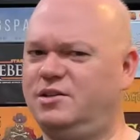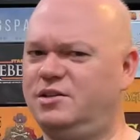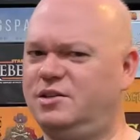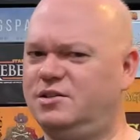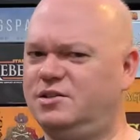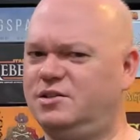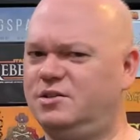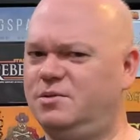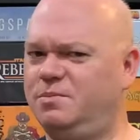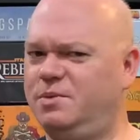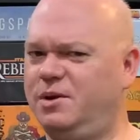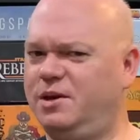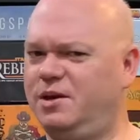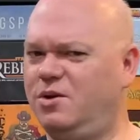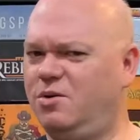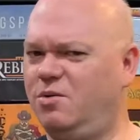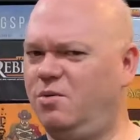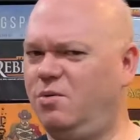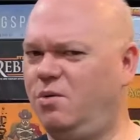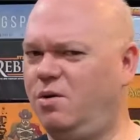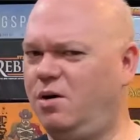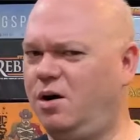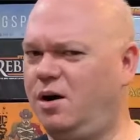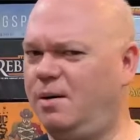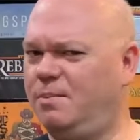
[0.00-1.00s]
it to be
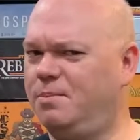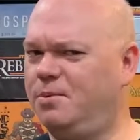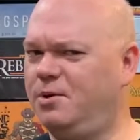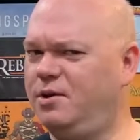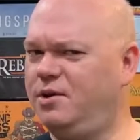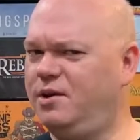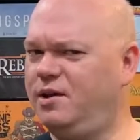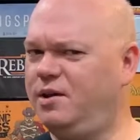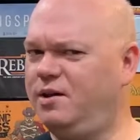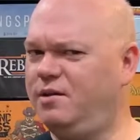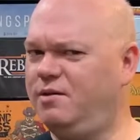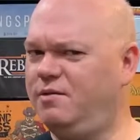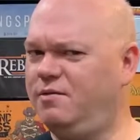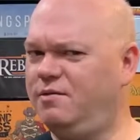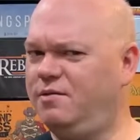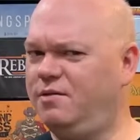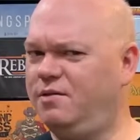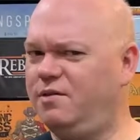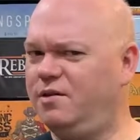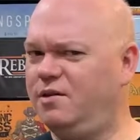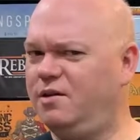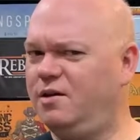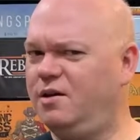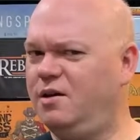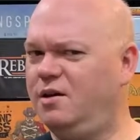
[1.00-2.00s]
cooperative,
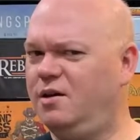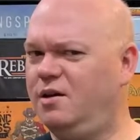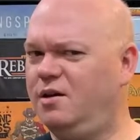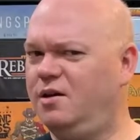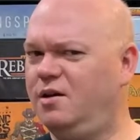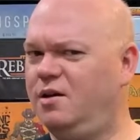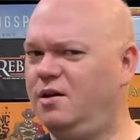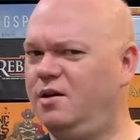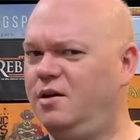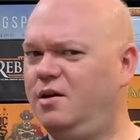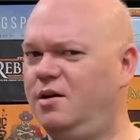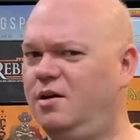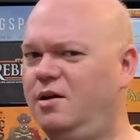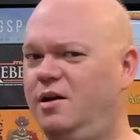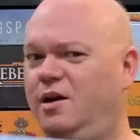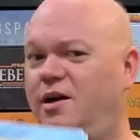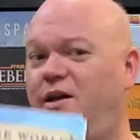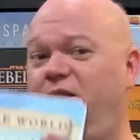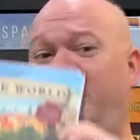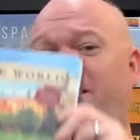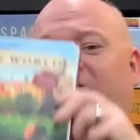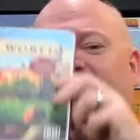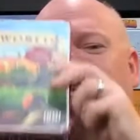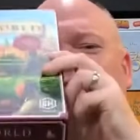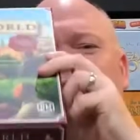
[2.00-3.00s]
and
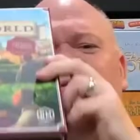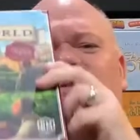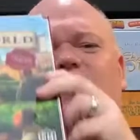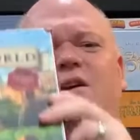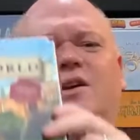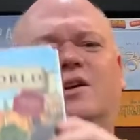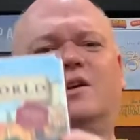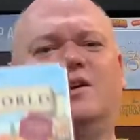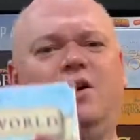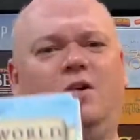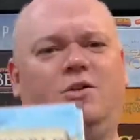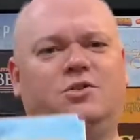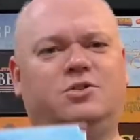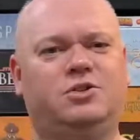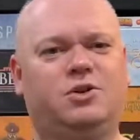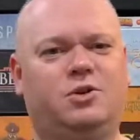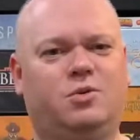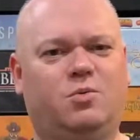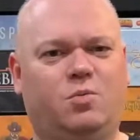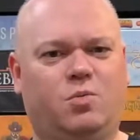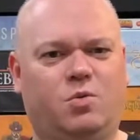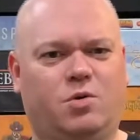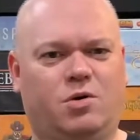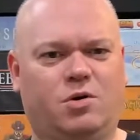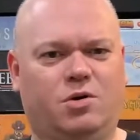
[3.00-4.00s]
that's Viticulture
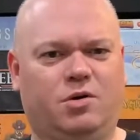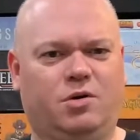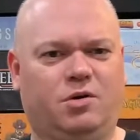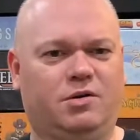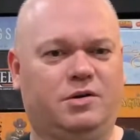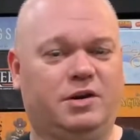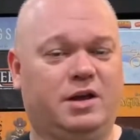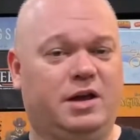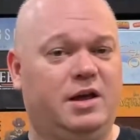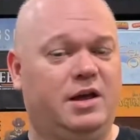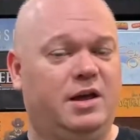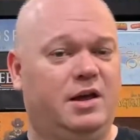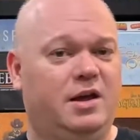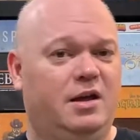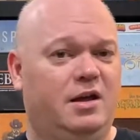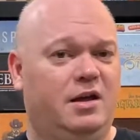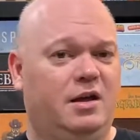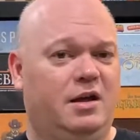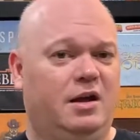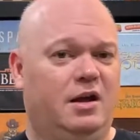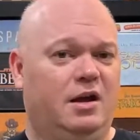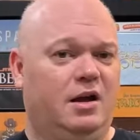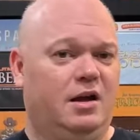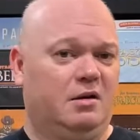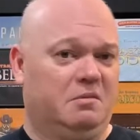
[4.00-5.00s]
World.
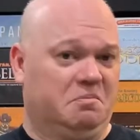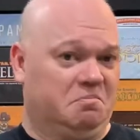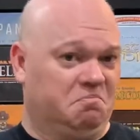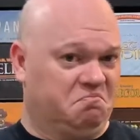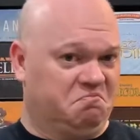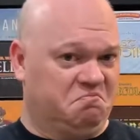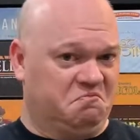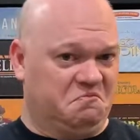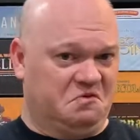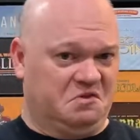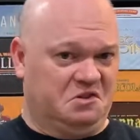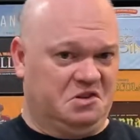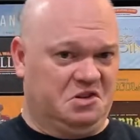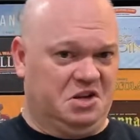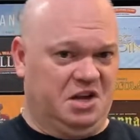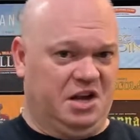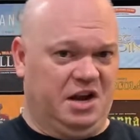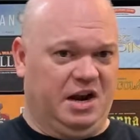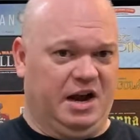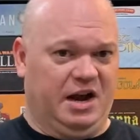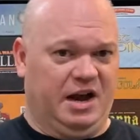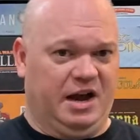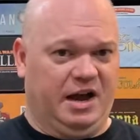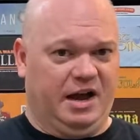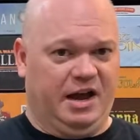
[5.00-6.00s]
Did
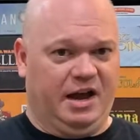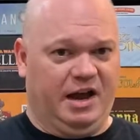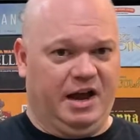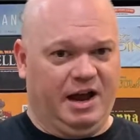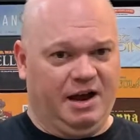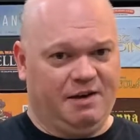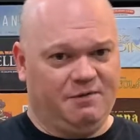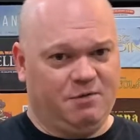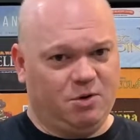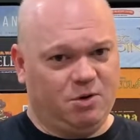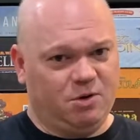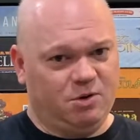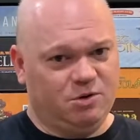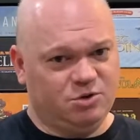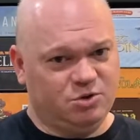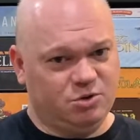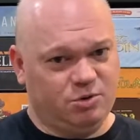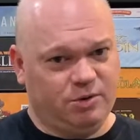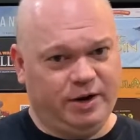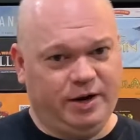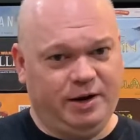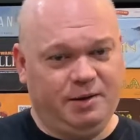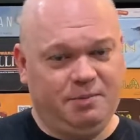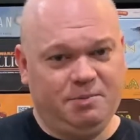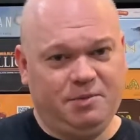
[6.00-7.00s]
I ever
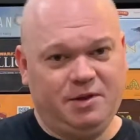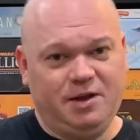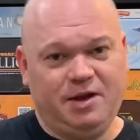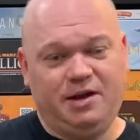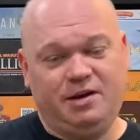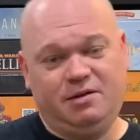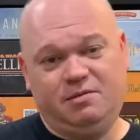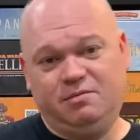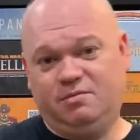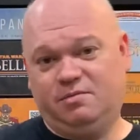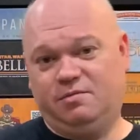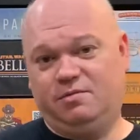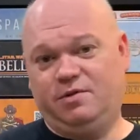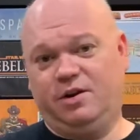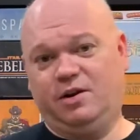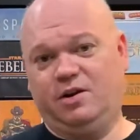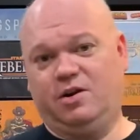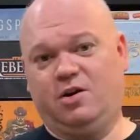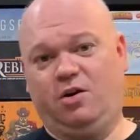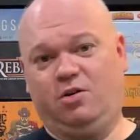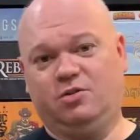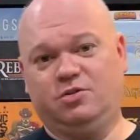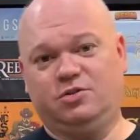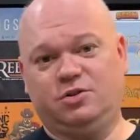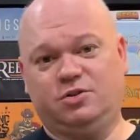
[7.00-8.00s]
dream that
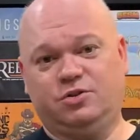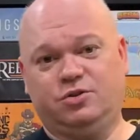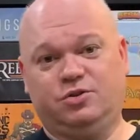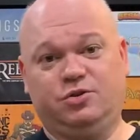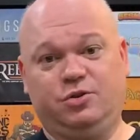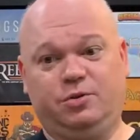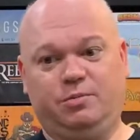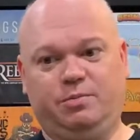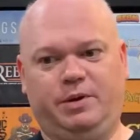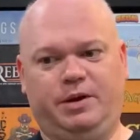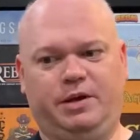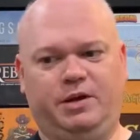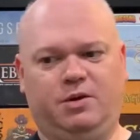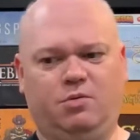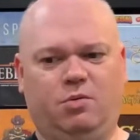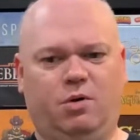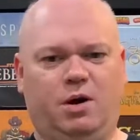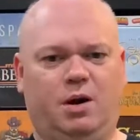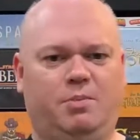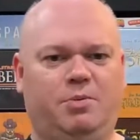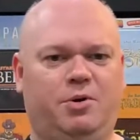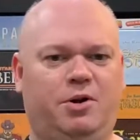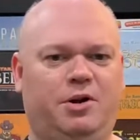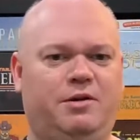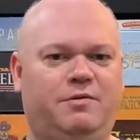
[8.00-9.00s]
Viticulture should be
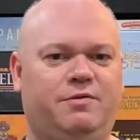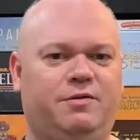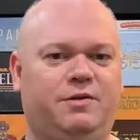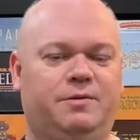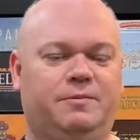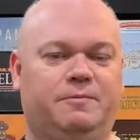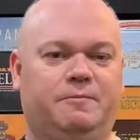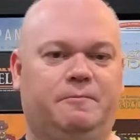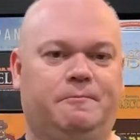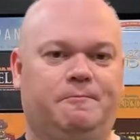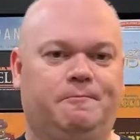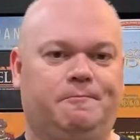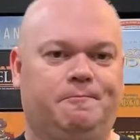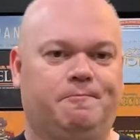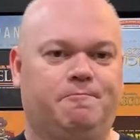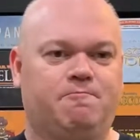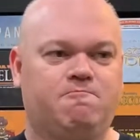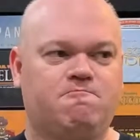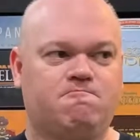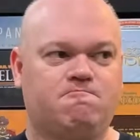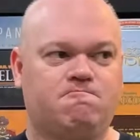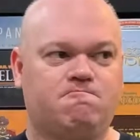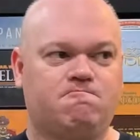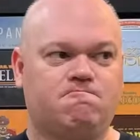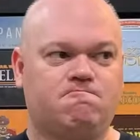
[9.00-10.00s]
cooperative?
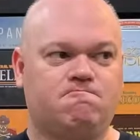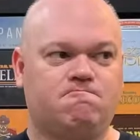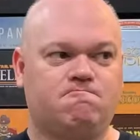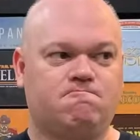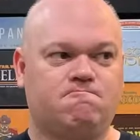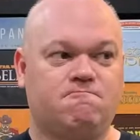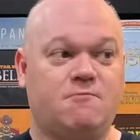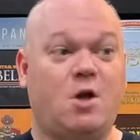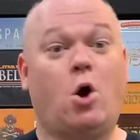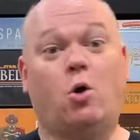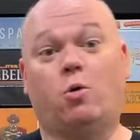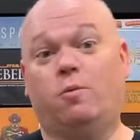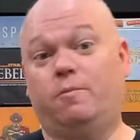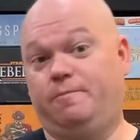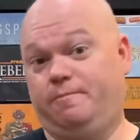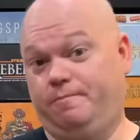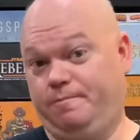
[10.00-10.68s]
No.